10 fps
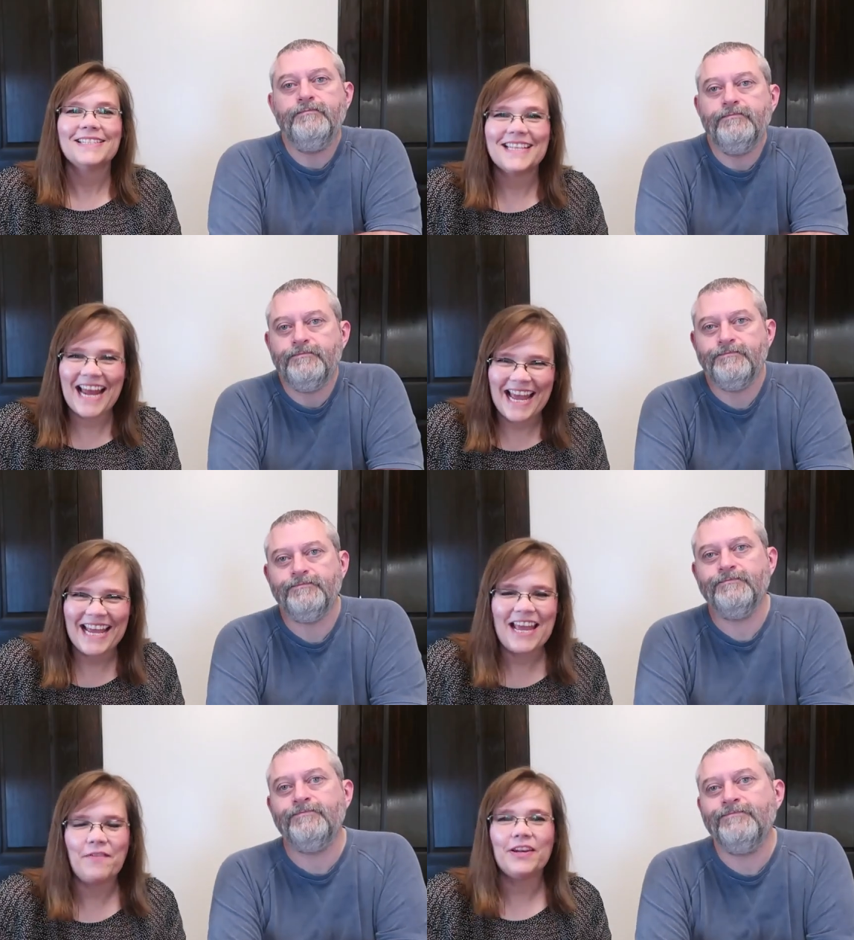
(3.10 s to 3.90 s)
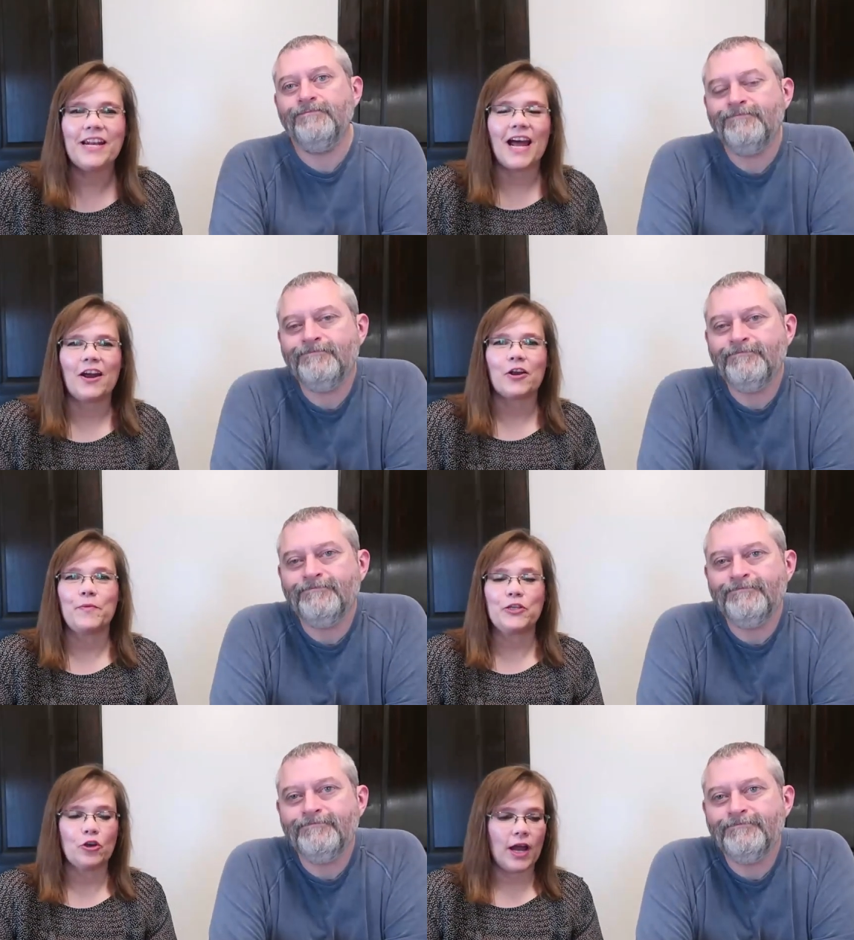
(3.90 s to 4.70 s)
Speaker 1: Today, Kevin and I are
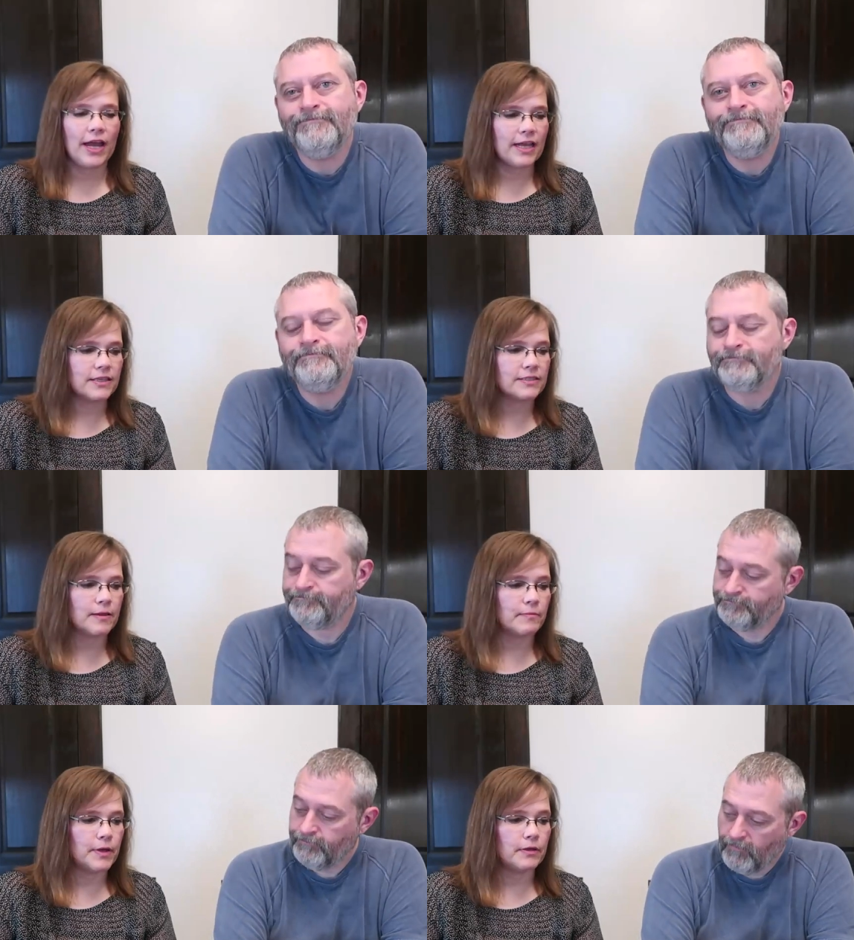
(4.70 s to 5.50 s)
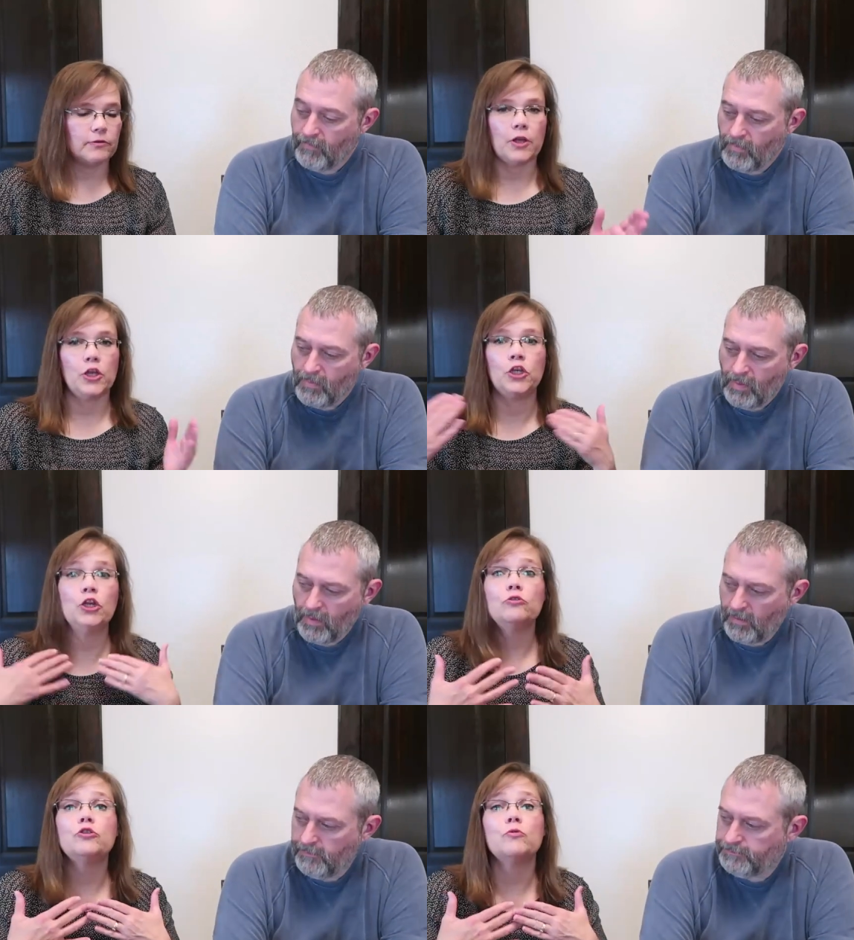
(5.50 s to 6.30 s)
gonna be trying some
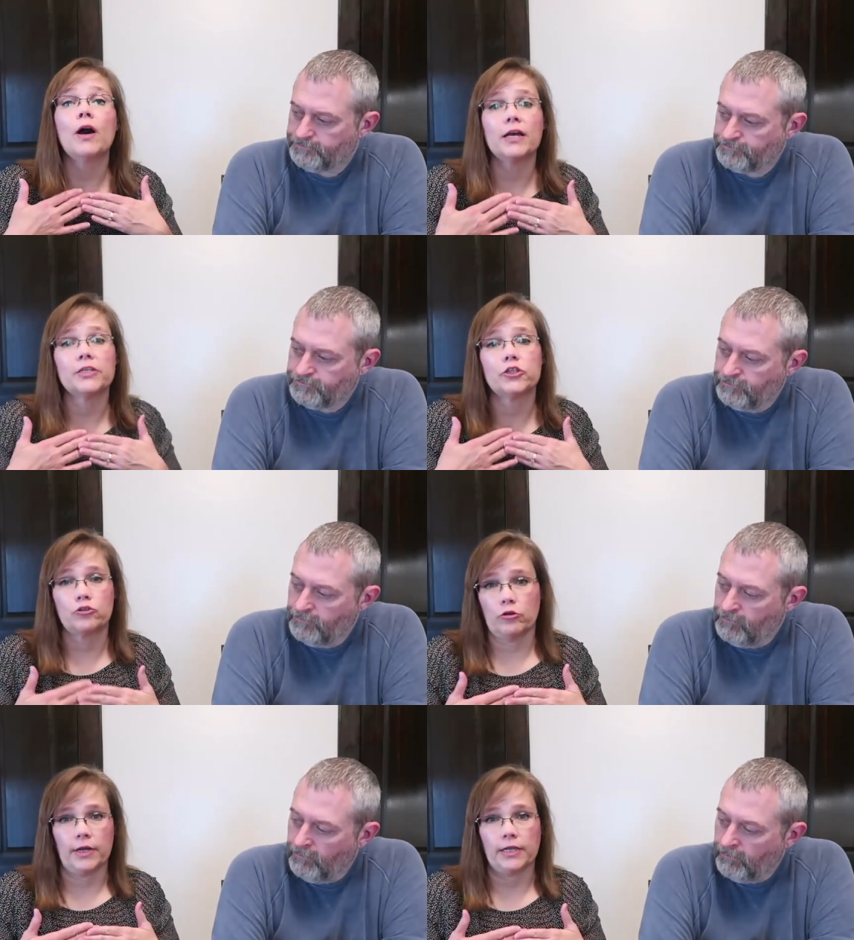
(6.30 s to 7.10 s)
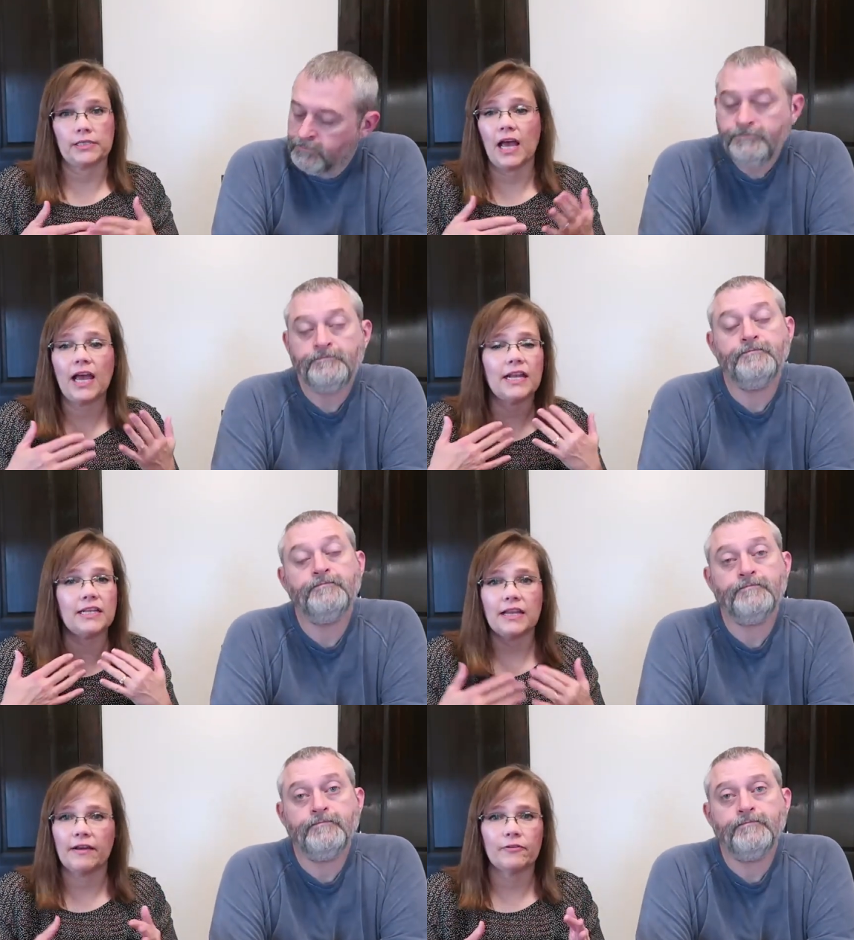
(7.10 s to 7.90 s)
new to us drinks. I
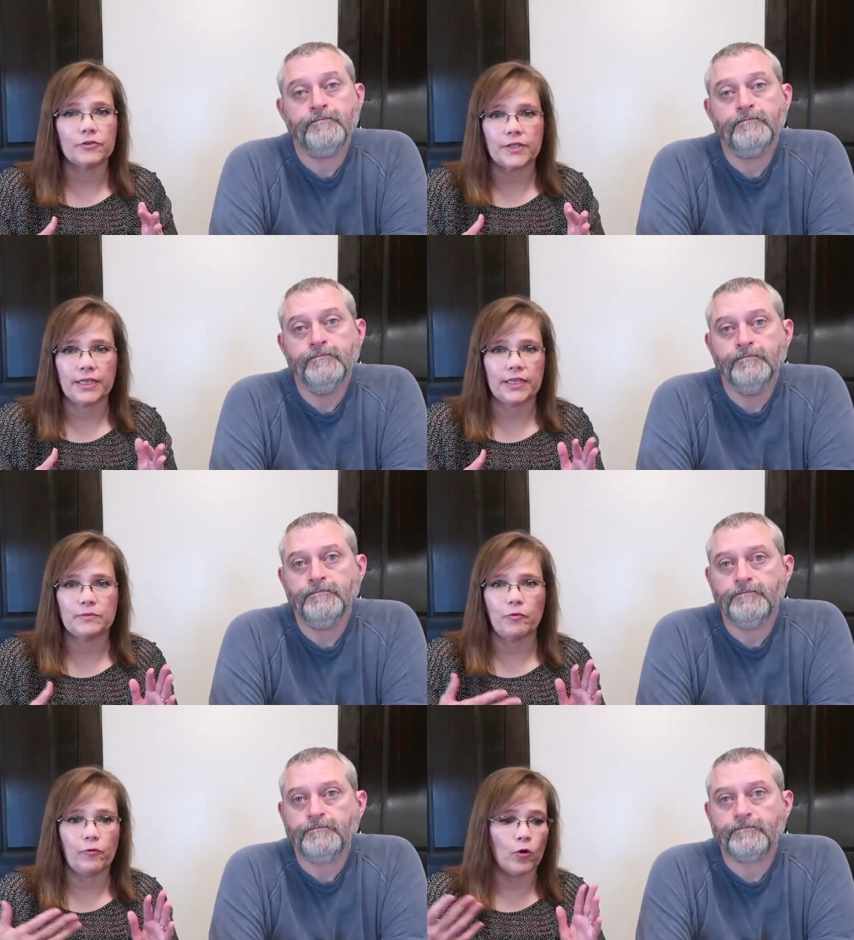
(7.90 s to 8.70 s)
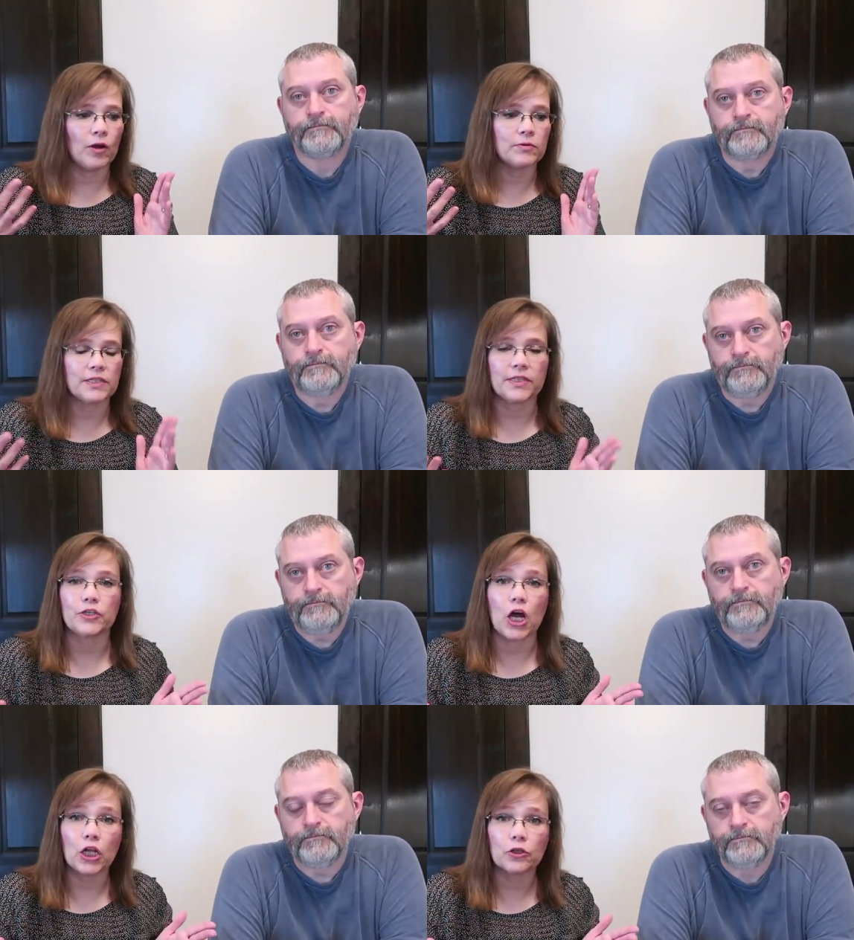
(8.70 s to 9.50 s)
had never seen these before. I was in
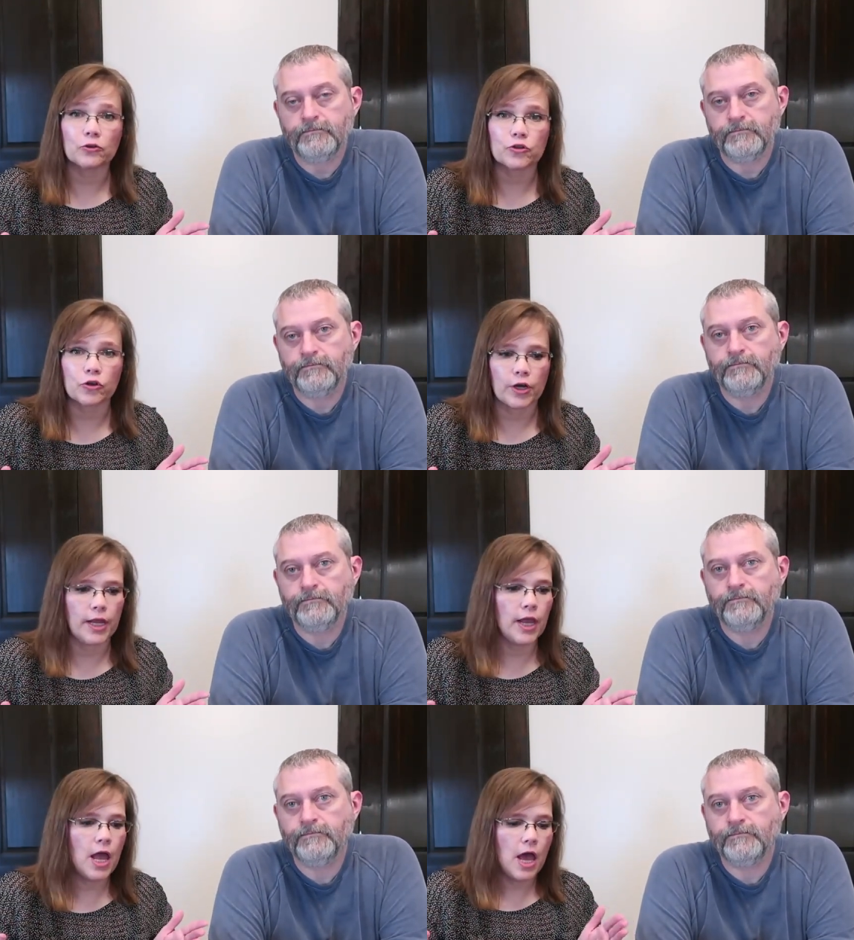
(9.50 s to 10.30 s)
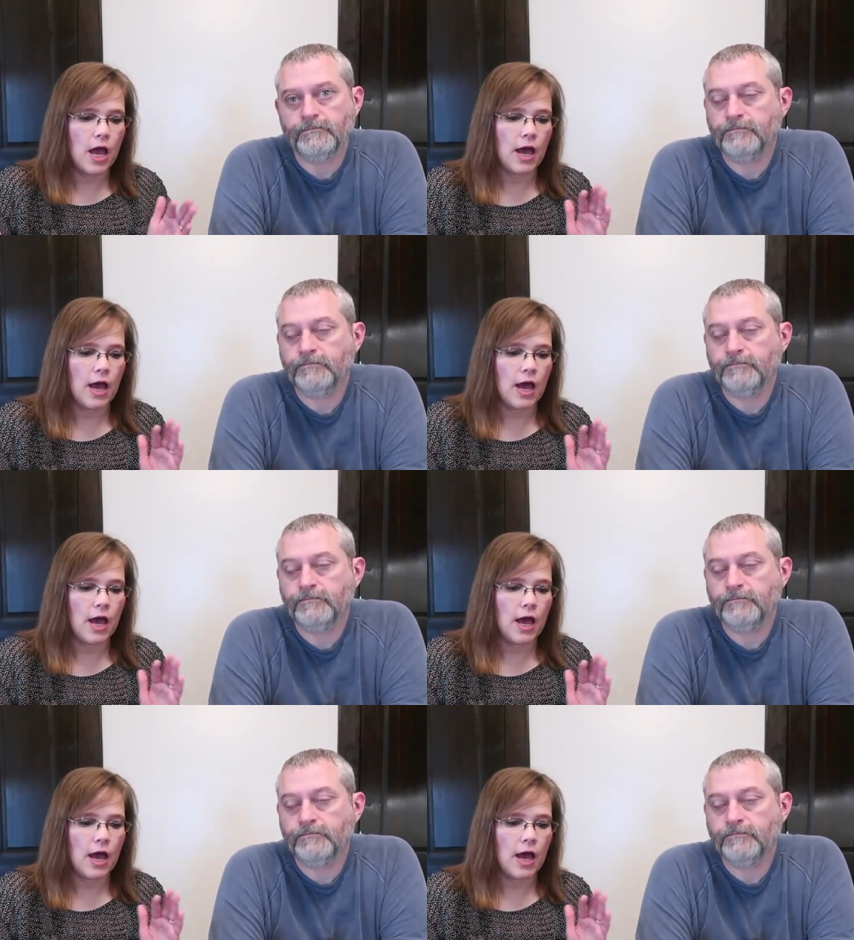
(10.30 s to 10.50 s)
the Dollar Tree.